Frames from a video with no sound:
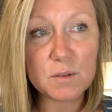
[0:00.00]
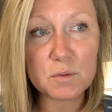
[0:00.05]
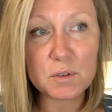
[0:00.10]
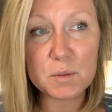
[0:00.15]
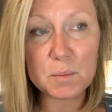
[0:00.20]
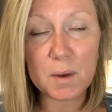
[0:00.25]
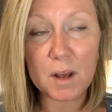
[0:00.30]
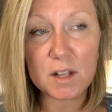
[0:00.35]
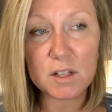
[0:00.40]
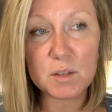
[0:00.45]

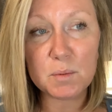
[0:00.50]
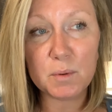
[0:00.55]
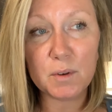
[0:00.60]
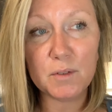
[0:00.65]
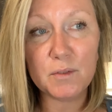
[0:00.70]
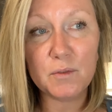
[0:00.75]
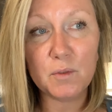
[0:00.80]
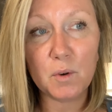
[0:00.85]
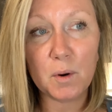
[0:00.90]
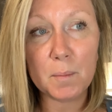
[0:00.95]

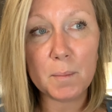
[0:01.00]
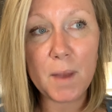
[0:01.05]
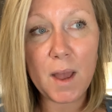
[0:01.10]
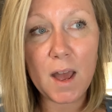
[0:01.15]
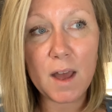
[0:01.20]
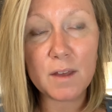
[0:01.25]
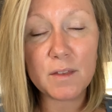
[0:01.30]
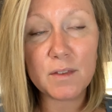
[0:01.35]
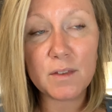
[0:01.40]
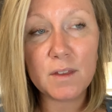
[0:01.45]
responsible for
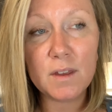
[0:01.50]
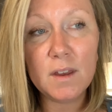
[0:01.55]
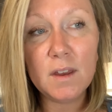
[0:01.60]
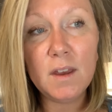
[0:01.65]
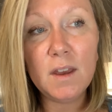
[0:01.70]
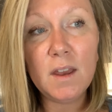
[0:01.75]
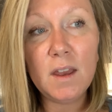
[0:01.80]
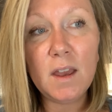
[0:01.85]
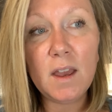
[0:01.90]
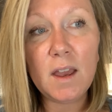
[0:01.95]
math,
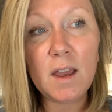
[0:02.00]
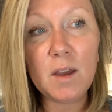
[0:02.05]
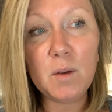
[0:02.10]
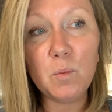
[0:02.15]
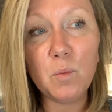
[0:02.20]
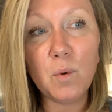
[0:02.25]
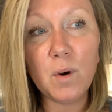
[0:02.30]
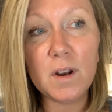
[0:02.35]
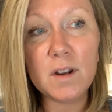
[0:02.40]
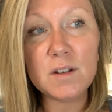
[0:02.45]

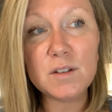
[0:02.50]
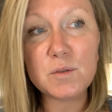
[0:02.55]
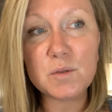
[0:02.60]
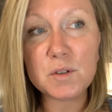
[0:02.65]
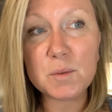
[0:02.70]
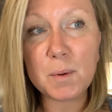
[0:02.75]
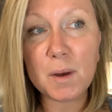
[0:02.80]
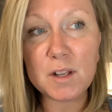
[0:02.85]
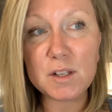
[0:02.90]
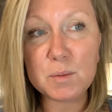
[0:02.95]
and one is
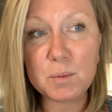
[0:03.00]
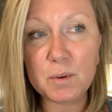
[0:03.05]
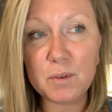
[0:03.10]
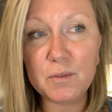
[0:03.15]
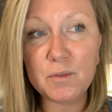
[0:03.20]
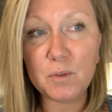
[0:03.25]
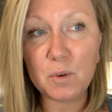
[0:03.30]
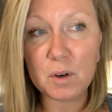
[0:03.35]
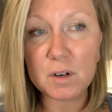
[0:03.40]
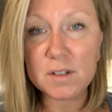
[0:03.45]
responsible
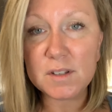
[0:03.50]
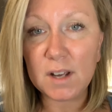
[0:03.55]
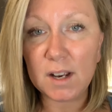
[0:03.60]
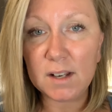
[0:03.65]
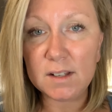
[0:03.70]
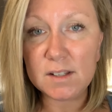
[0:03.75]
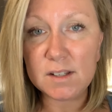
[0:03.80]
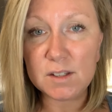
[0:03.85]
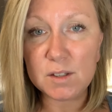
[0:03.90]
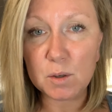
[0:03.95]
for
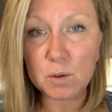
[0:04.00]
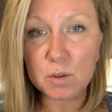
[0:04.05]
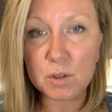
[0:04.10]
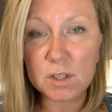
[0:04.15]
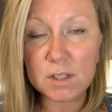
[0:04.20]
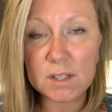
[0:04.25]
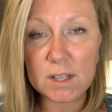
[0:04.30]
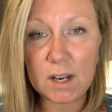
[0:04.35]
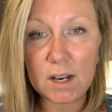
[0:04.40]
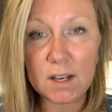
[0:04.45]
science and social
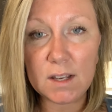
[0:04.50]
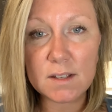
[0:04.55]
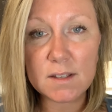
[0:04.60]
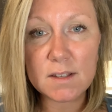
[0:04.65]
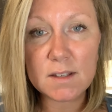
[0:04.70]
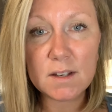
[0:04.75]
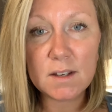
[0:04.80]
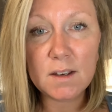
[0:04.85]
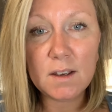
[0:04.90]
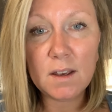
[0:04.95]

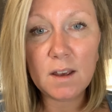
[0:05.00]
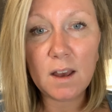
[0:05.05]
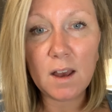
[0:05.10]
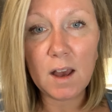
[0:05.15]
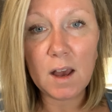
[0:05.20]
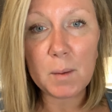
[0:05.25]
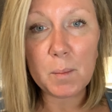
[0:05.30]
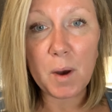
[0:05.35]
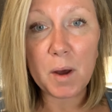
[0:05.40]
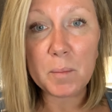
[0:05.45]
studies.
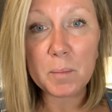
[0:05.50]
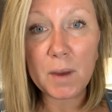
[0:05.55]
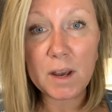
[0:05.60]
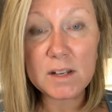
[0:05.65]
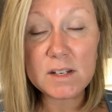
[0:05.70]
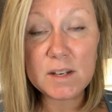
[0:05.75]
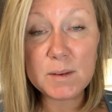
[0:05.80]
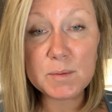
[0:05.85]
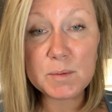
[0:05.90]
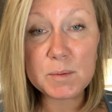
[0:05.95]
On my
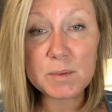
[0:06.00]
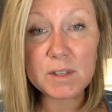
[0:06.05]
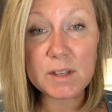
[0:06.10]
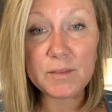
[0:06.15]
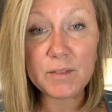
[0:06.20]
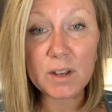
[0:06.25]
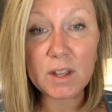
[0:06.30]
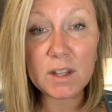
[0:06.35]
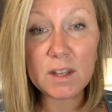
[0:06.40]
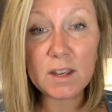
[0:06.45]
team
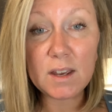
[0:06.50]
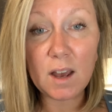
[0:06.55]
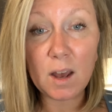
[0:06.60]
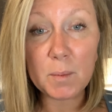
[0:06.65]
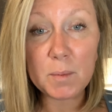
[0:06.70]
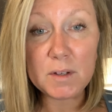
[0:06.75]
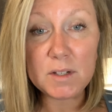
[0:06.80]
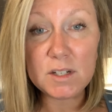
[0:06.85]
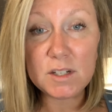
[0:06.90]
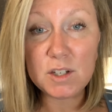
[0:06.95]
specifically, I'll
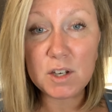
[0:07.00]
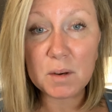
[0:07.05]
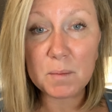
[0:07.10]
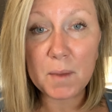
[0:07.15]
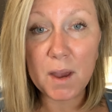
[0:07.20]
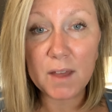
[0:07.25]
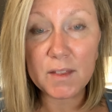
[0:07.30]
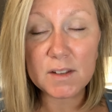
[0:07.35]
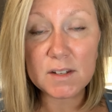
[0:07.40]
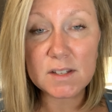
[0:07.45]
be teaching
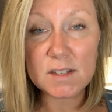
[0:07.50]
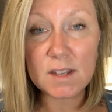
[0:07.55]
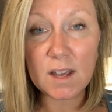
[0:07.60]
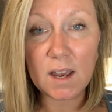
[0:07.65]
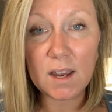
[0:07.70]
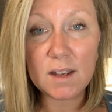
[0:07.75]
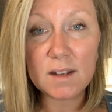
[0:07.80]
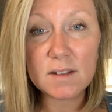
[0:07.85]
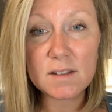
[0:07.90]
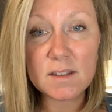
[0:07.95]
math and
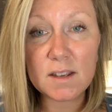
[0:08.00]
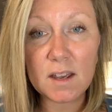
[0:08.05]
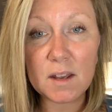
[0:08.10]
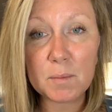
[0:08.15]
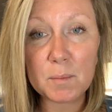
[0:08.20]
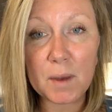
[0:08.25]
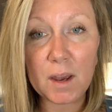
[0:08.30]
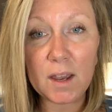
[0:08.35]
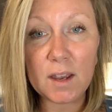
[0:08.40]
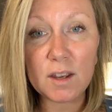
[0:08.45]
science,
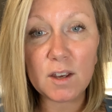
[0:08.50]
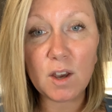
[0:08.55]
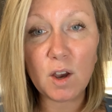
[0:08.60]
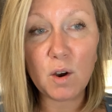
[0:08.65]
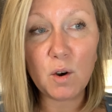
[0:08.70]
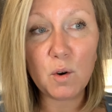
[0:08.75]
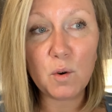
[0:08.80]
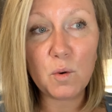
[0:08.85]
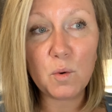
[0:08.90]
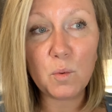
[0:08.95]
and my
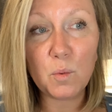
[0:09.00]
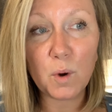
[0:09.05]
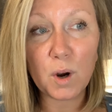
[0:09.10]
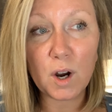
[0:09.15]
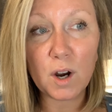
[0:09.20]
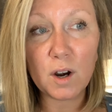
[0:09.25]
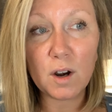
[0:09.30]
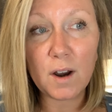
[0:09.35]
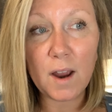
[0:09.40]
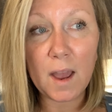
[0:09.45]

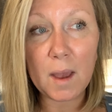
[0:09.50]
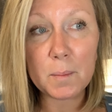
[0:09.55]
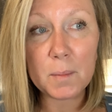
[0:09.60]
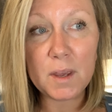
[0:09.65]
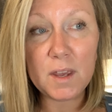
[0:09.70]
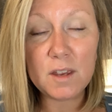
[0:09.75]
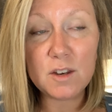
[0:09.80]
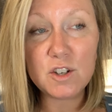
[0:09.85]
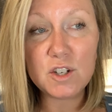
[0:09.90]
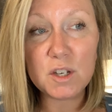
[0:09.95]
co-worker,
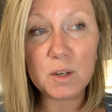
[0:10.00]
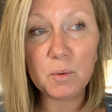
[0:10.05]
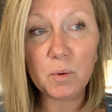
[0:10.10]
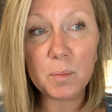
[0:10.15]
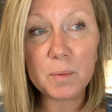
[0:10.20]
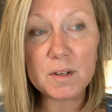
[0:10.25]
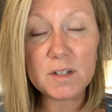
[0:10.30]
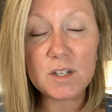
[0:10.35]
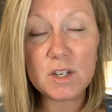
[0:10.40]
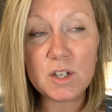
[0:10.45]
Abby, she will
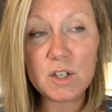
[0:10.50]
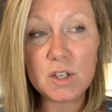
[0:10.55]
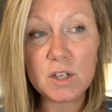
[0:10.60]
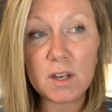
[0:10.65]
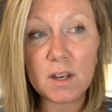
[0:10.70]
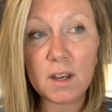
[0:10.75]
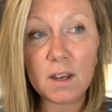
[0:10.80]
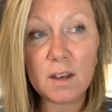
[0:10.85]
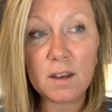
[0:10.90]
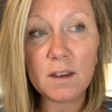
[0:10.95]
be
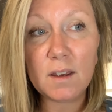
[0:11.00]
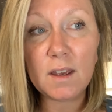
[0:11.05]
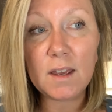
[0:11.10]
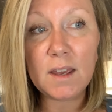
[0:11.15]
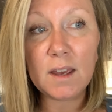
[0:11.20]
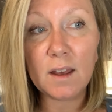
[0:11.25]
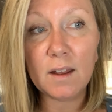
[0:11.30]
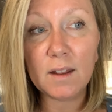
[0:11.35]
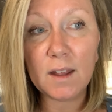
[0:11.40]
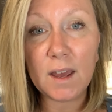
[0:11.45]
teaching
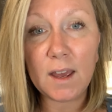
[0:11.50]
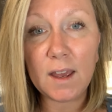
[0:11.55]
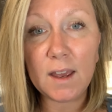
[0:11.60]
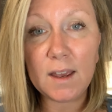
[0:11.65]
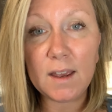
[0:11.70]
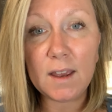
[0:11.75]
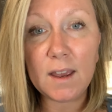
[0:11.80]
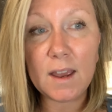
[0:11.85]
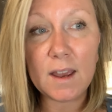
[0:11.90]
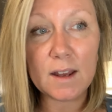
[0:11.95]

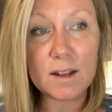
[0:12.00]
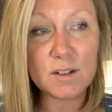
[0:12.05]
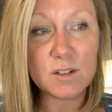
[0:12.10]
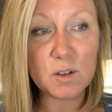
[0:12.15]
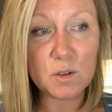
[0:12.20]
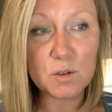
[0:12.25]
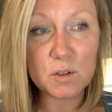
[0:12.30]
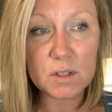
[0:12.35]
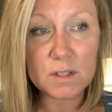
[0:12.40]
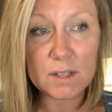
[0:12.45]
ELA and
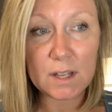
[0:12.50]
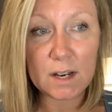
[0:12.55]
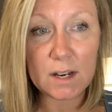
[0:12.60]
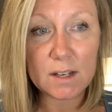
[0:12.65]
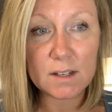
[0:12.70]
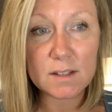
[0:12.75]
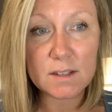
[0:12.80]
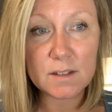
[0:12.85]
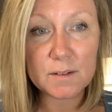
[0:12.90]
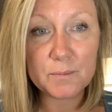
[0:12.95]
social
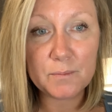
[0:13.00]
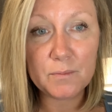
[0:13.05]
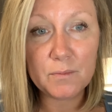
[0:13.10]
studies.